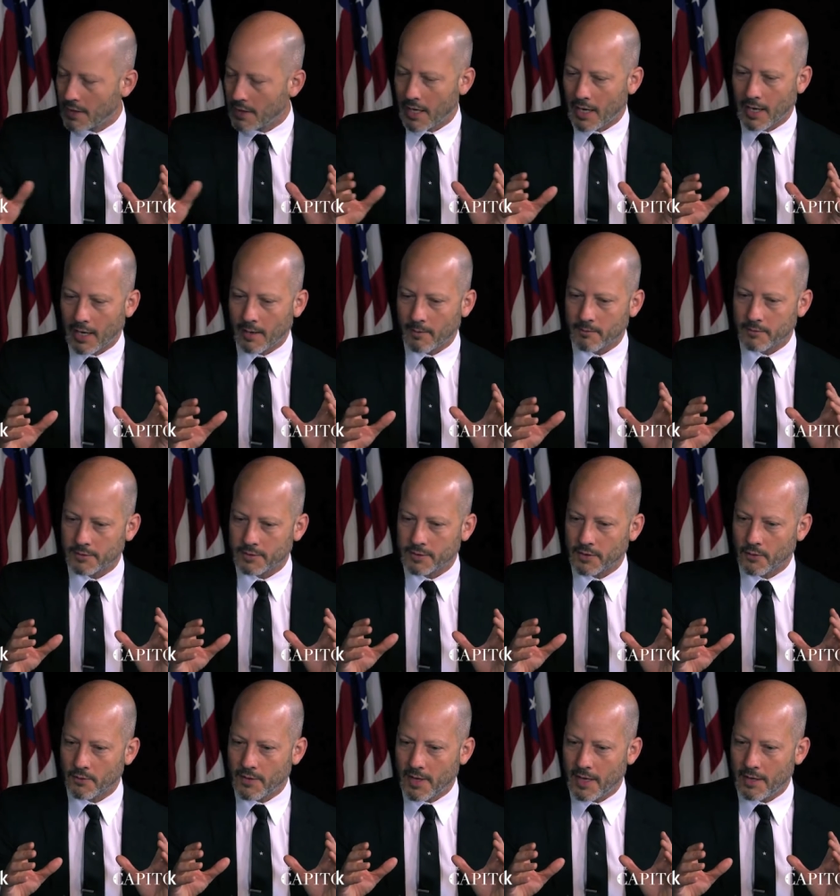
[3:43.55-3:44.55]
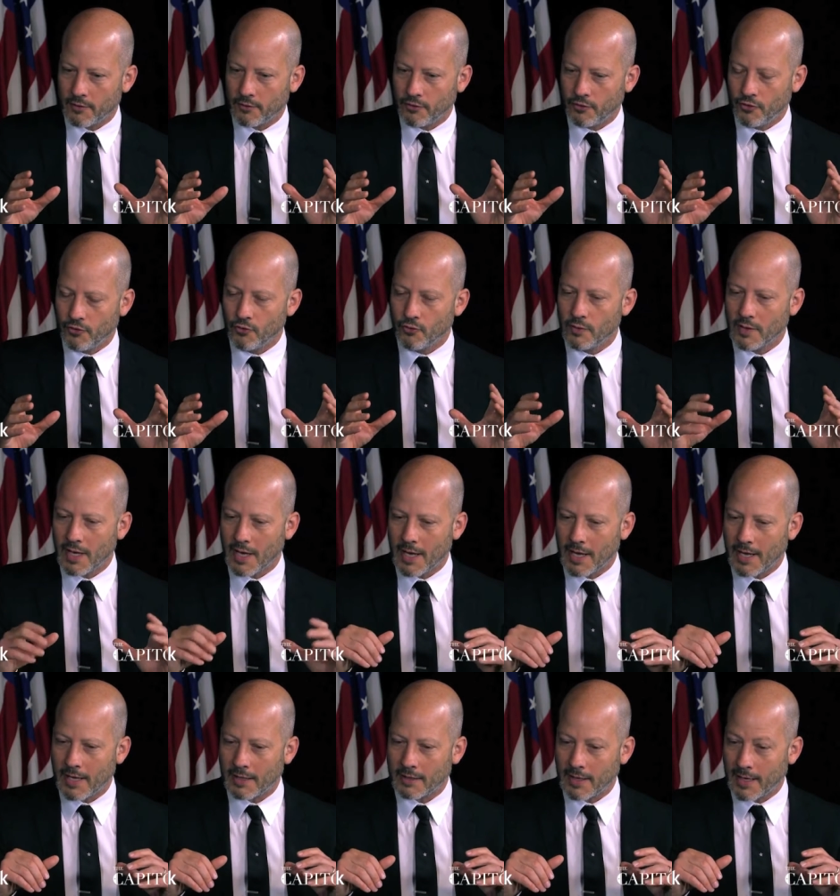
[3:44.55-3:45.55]
um, so that you
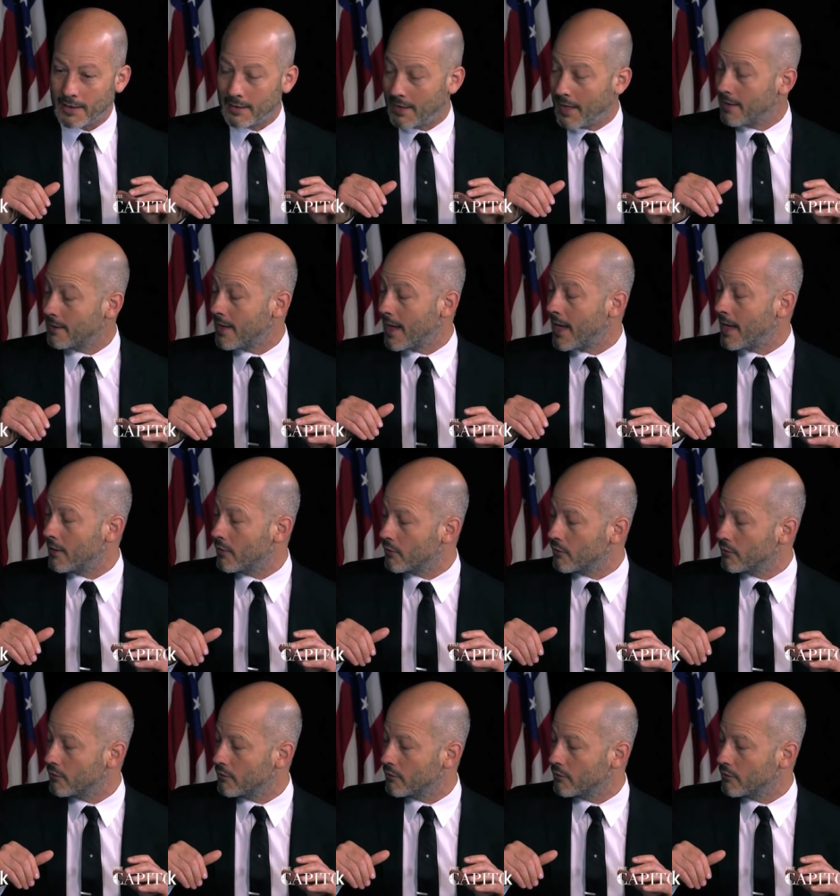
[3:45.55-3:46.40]
can, and get that